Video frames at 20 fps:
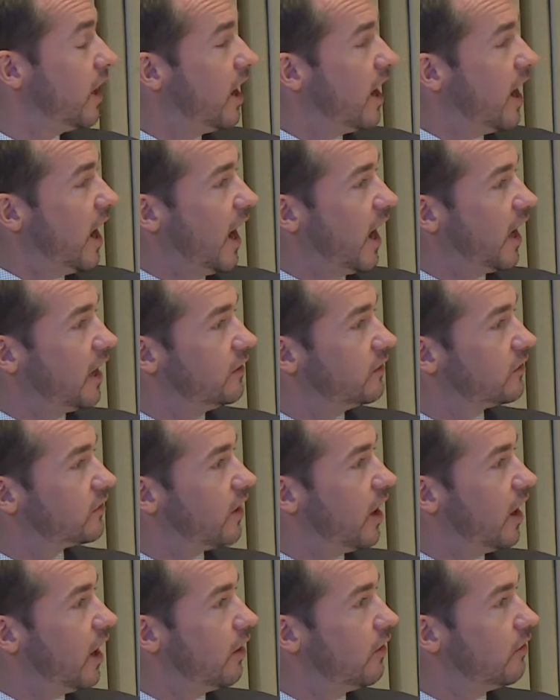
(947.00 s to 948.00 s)

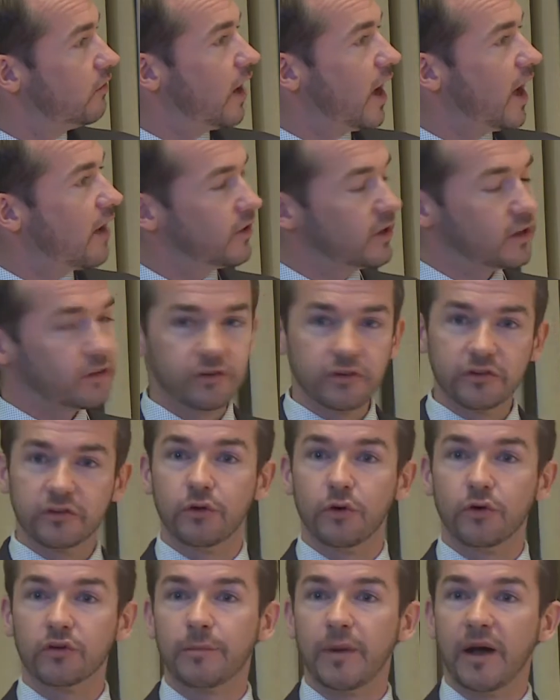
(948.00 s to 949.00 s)
and having just
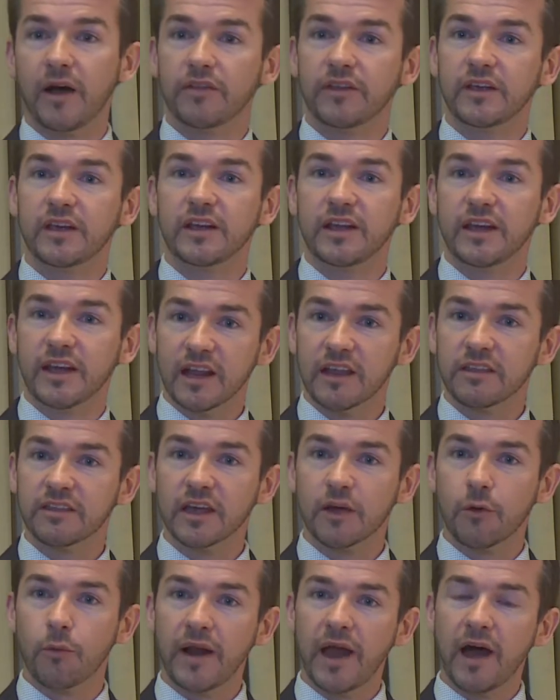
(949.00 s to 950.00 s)
talked about the
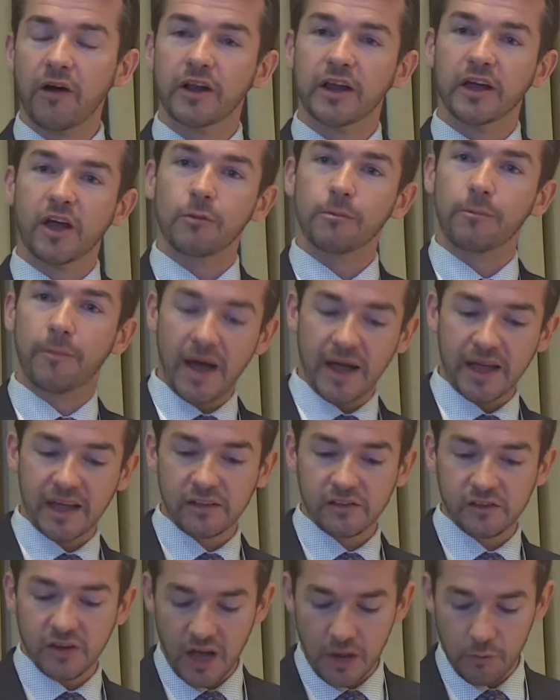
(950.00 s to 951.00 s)
Neolithic, we're now going to go back
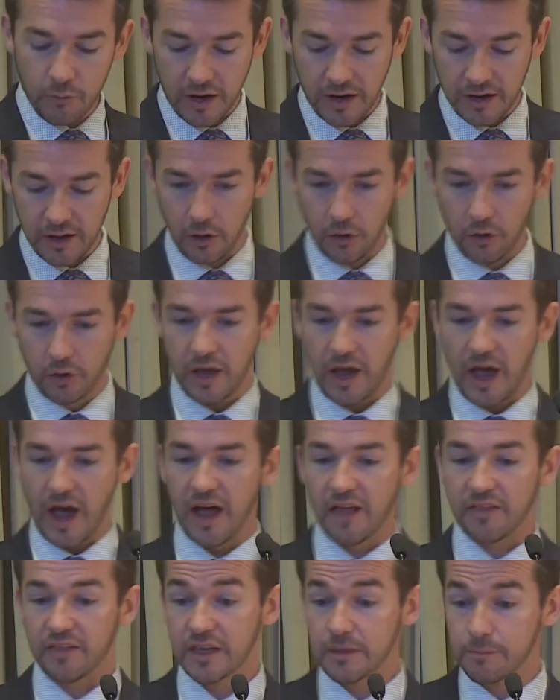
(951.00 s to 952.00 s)
in time. We're going to look
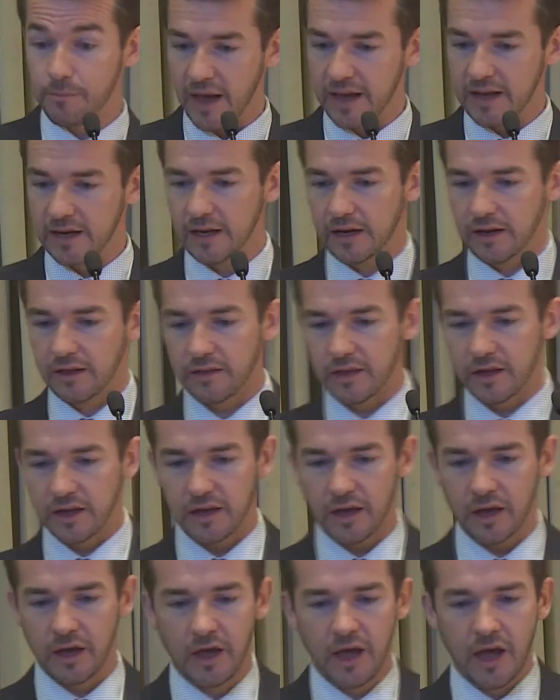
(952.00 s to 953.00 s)
at the
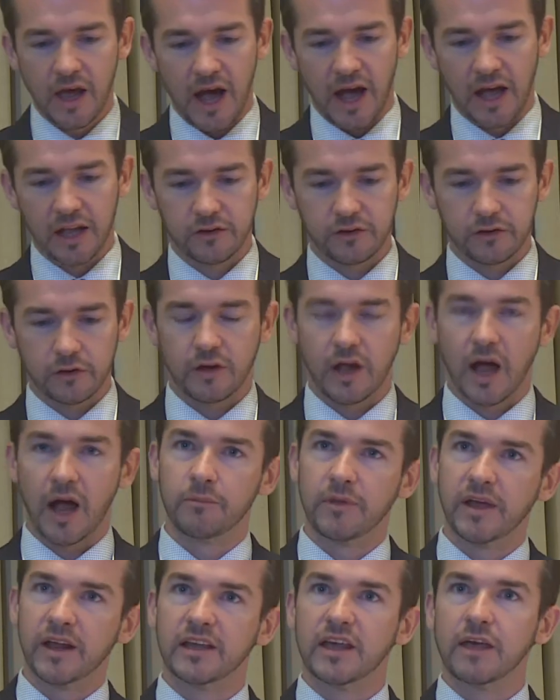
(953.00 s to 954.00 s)
Paleolithic. And
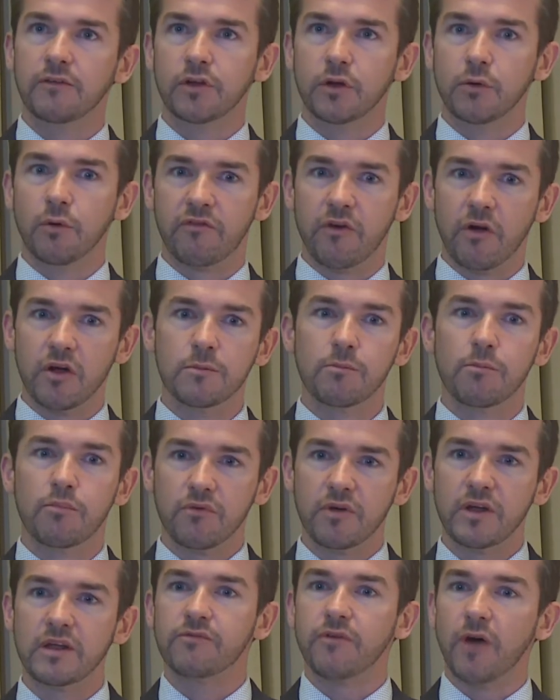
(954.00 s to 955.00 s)
I'm going to give you a very
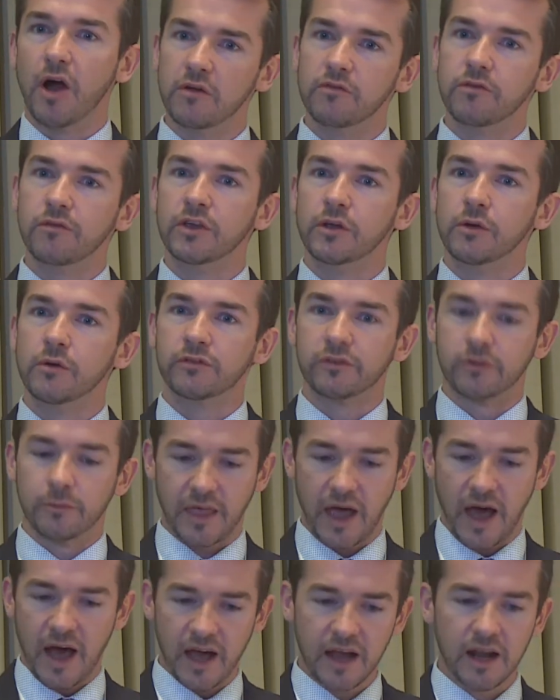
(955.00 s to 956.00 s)
brief overview of some
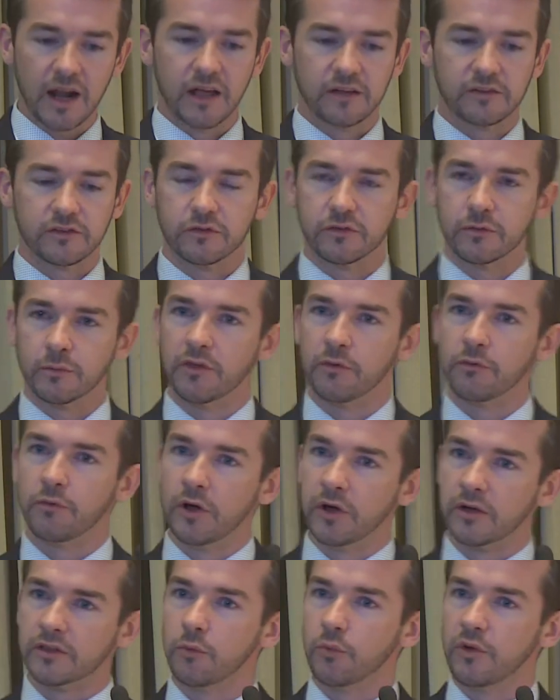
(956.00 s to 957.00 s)
of the highlights of some of the
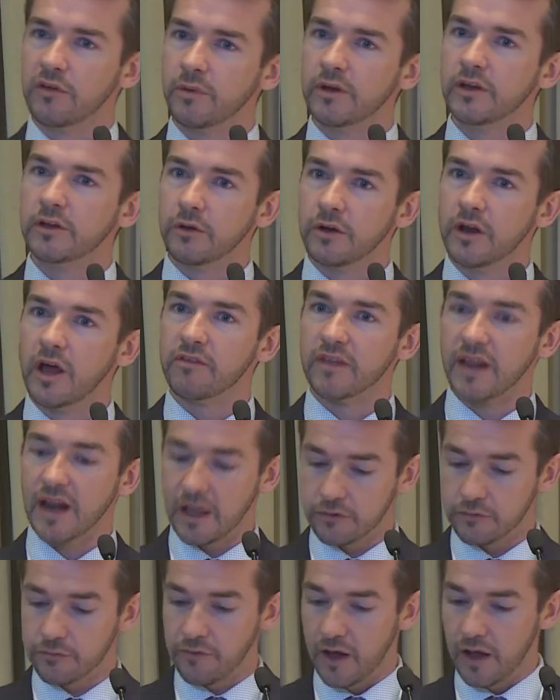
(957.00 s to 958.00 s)
work that we've been doing over the
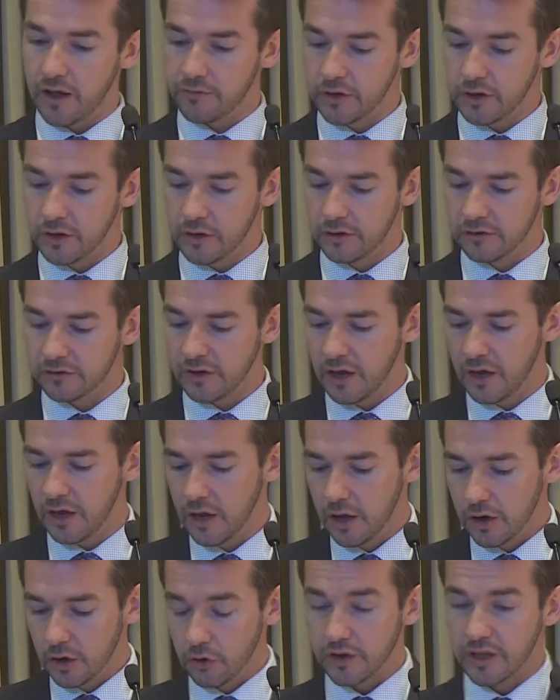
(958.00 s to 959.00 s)
last 5 years,
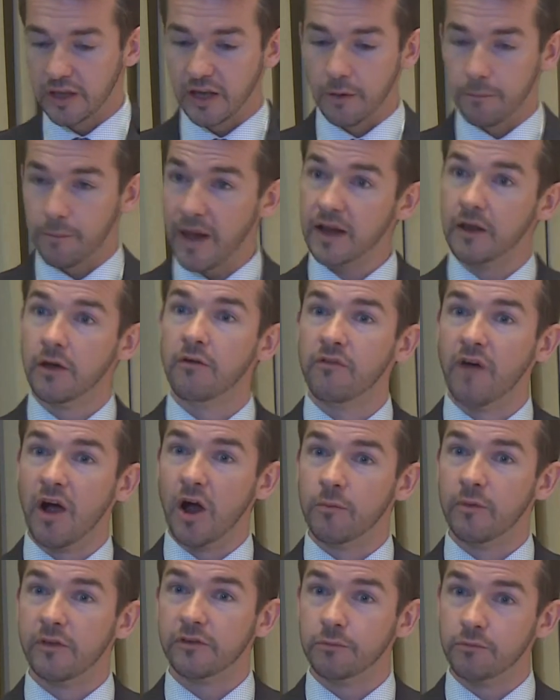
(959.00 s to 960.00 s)
looking at paleo
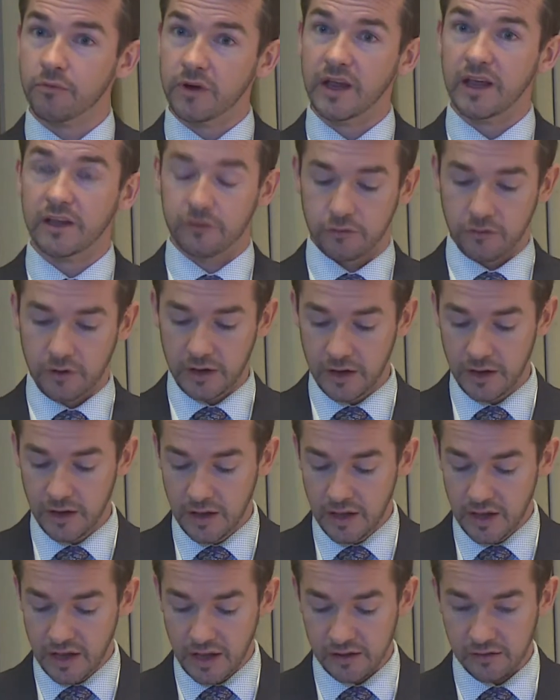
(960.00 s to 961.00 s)
environments and prehistory
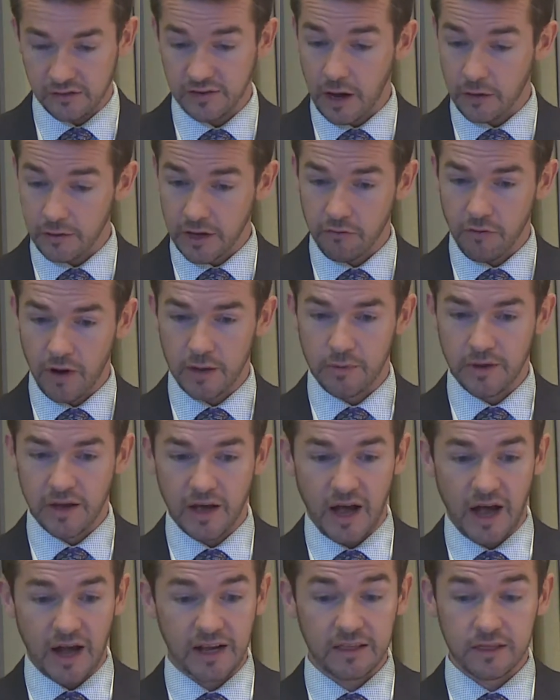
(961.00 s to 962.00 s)
in Saudi
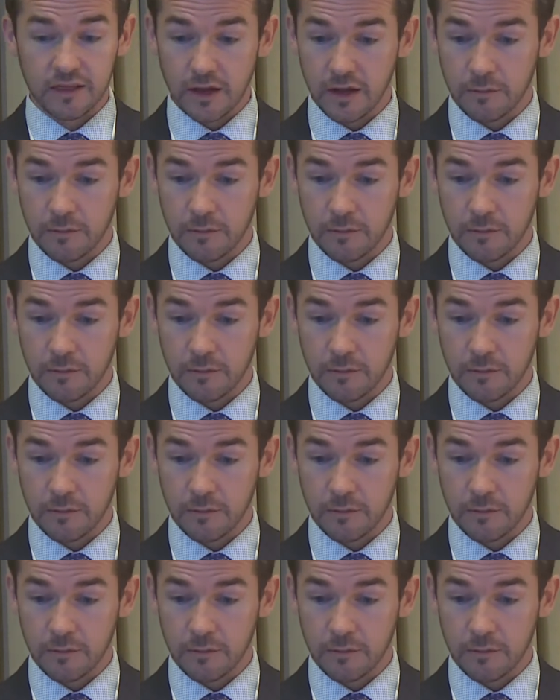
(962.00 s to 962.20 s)
Arabia and in the